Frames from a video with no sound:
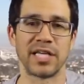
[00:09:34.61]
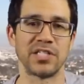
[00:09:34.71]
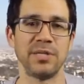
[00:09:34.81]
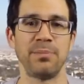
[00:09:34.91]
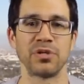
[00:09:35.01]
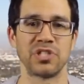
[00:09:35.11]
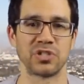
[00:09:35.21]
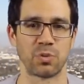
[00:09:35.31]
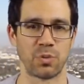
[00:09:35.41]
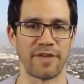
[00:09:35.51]
I see books
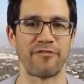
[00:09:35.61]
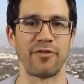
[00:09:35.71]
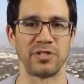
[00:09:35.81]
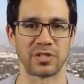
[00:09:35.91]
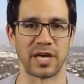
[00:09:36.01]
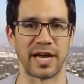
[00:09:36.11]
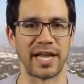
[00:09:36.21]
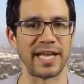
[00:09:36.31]
as a reference guide.